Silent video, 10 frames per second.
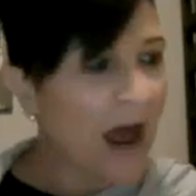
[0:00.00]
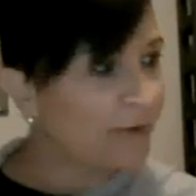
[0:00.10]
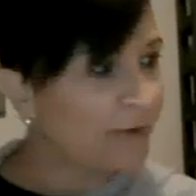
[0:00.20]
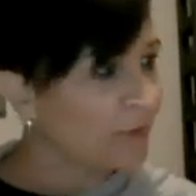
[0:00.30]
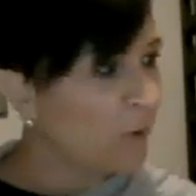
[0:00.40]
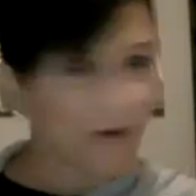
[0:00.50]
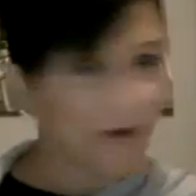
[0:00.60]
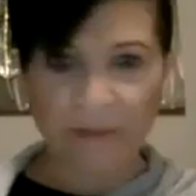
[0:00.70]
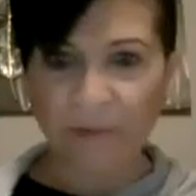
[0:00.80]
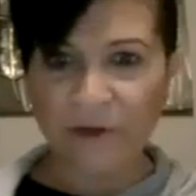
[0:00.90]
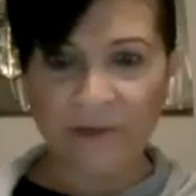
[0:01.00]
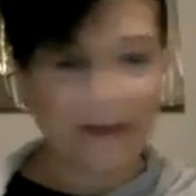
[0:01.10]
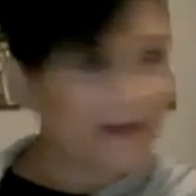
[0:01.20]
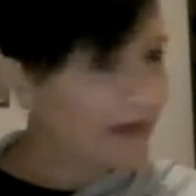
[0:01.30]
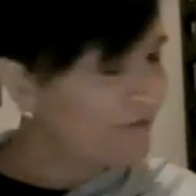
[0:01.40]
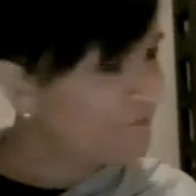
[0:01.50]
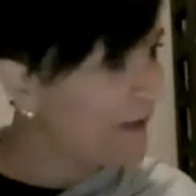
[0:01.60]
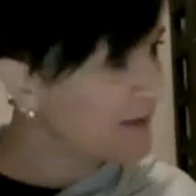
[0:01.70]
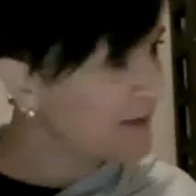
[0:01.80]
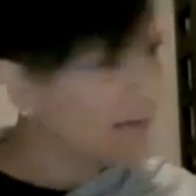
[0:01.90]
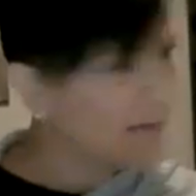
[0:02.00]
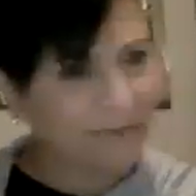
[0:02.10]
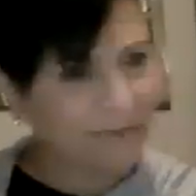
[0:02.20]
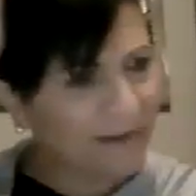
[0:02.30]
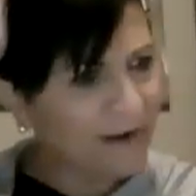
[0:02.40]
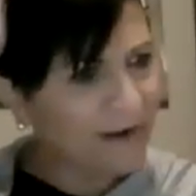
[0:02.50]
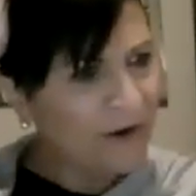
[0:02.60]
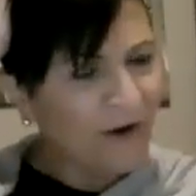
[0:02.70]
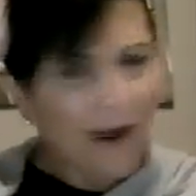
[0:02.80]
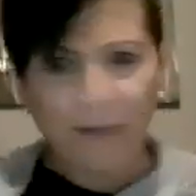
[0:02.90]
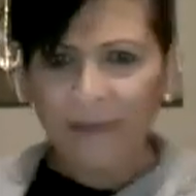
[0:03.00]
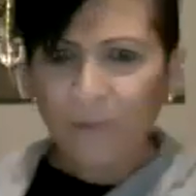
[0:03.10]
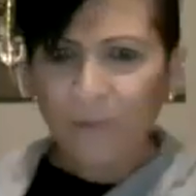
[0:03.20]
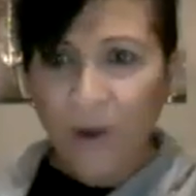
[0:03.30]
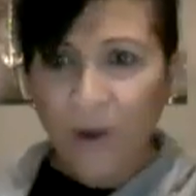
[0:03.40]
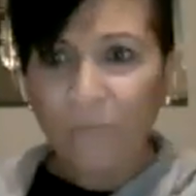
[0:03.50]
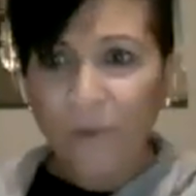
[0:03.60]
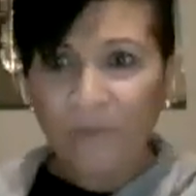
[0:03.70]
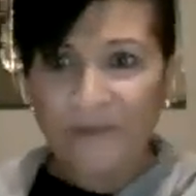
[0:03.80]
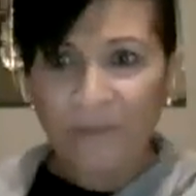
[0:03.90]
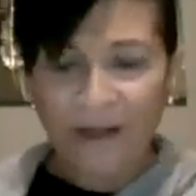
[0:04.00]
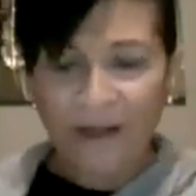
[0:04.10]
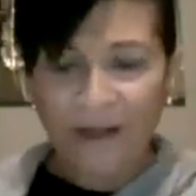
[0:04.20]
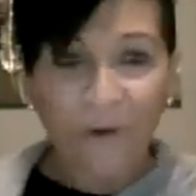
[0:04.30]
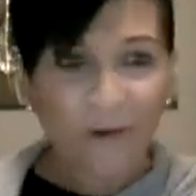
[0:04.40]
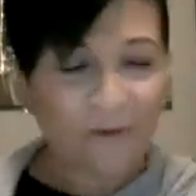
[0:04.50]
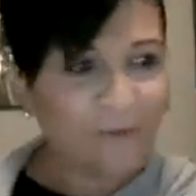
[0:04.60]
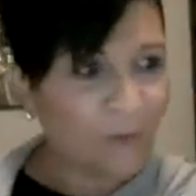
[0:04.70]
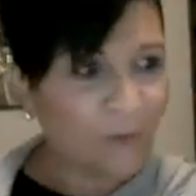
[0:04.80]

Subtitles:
I don't know where I put them. I can't find them. I'm like, what was my goal? What